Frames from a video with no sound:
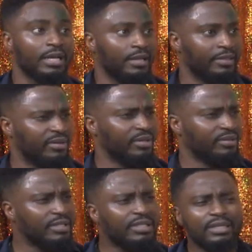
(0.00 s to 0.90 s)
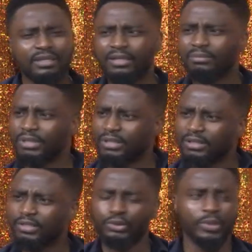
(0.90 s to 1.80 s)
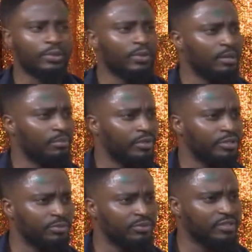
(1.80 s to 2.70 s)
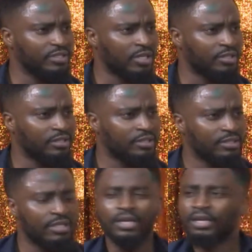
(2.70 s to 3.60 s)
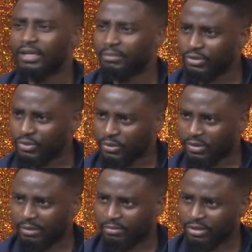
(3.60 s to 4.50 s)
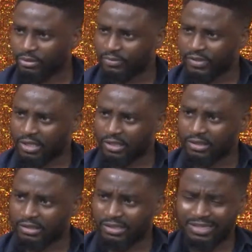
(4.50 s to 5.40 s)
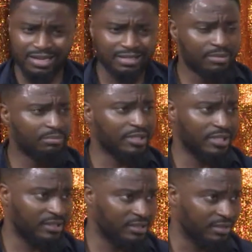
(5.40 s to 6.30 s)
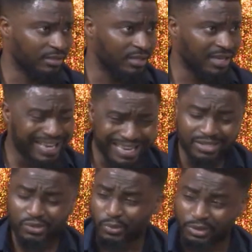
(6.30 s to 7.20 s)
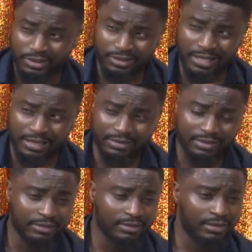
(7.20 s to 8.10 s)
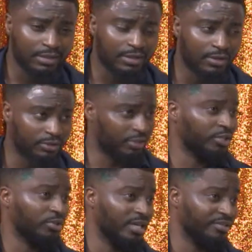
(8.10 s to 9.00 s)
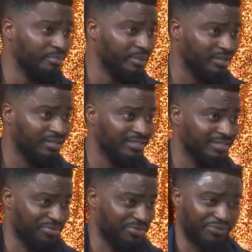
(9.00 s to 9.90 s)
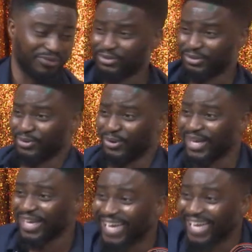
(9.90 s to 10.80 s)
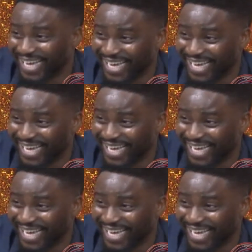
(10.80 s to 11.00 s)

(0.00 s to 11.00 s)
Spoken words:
now they're thinking, let me do a collaboration with these artists, let me do a collaboration with that artist. It hasn't been easy. To understand contractual agreements first,